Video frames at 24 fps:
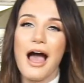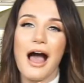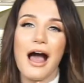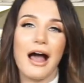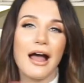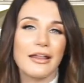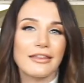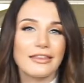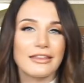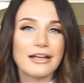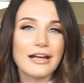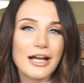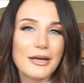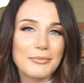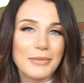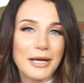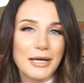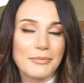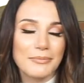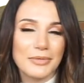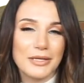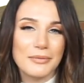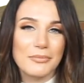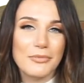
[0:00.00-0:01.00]
I think I
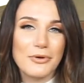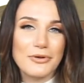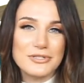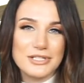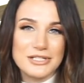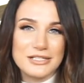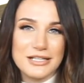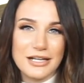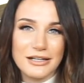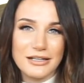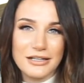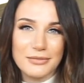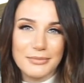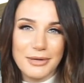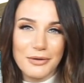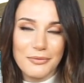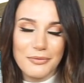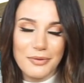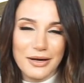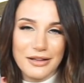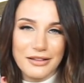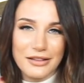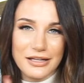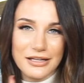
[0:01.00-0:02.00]
might be most excited about
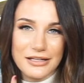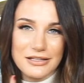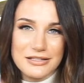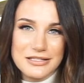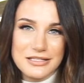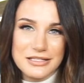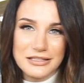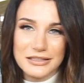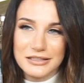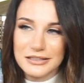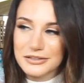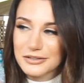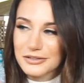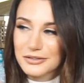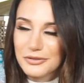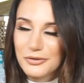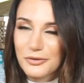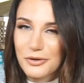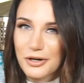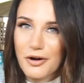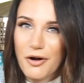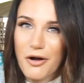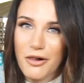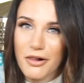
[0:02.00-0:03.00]
one of these,
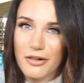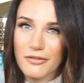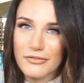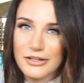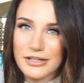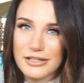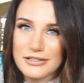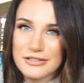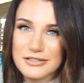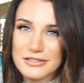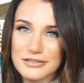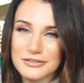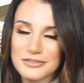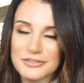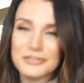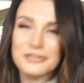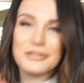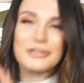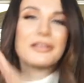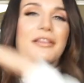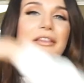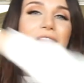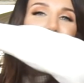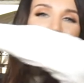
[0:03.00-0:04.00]
or all of these.
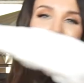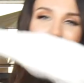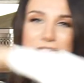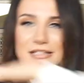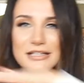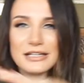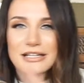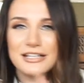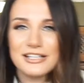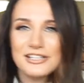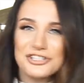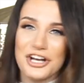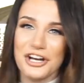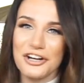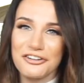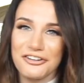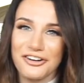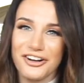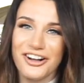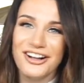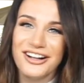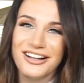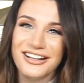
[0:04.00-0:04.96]
This in general.